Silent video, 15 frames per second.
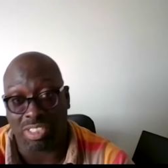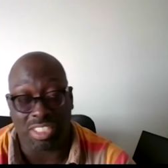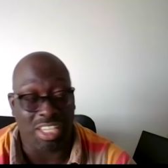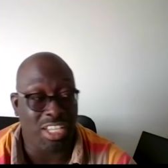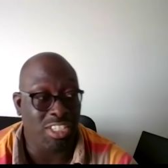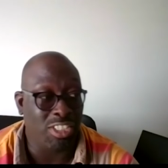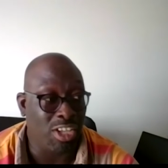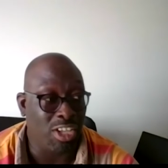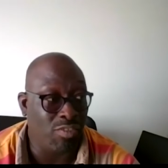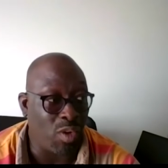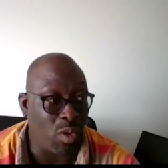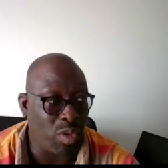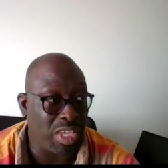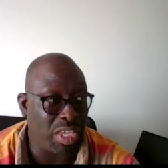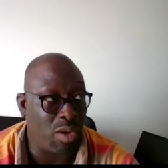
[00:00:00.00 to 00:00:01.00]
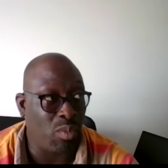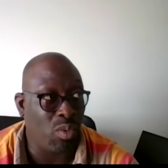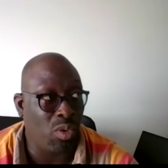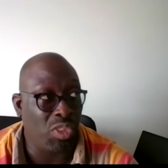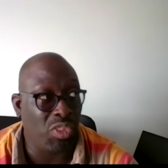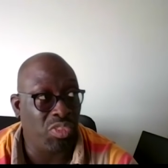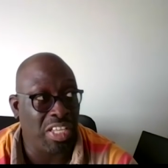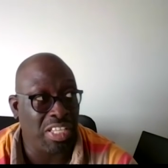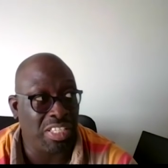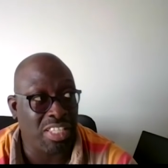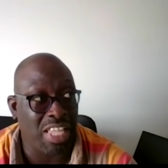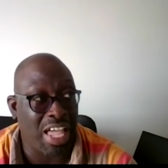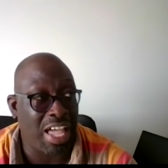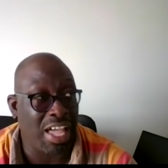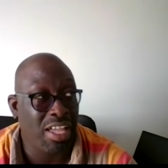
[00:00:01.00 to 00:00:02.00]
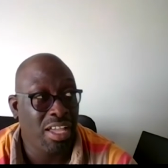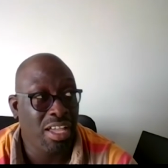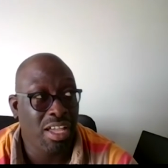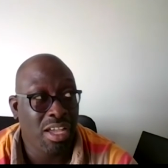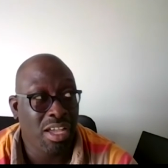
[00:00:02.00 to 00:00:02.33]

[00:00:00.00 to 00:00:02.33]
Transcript: in terms of, okay, what are the things that